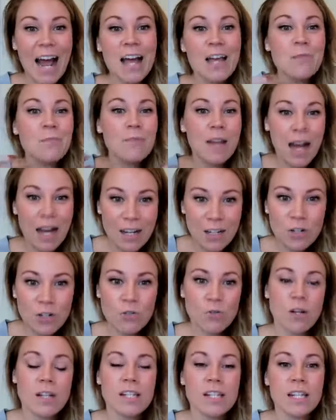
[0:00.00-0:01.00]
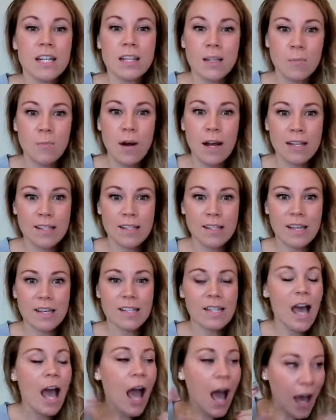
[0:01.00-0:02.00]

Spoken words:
I am not trusting the process.